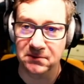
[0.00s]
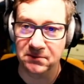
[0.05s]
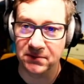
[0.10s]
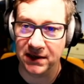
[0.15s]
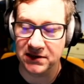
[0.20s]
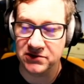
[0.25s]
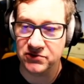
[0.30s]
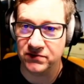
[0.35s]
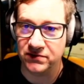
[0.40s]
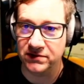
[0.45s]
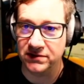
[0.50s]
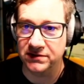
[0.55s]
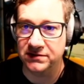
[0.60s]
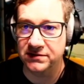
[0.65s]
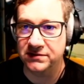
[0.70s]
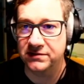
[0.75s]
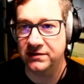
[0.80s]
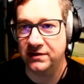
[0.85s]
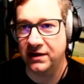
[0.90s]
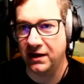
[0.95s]

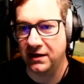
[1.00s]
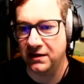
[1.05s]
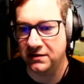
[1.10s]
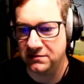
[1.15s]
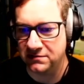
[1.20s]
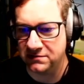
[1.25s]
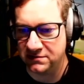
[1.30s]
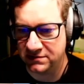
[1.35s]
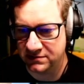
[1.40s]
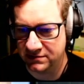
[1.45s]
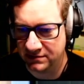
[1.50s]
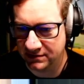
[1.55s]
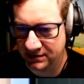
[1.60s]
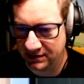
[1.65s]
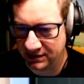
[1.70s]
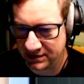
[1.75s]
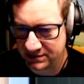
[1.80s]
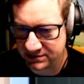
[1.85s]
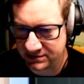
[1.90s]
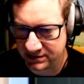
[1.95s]
batteries and
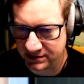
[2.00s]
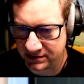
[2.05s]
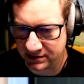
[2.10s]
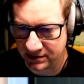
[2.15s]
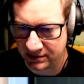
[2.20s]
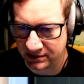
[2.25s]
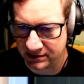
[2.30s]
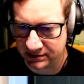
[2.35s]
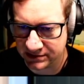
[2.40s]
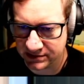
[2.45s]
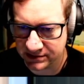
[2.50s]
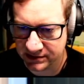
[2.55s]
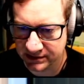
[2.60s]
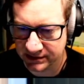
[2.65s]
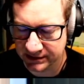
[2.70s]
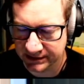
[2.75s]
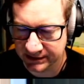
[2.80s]
SD cards.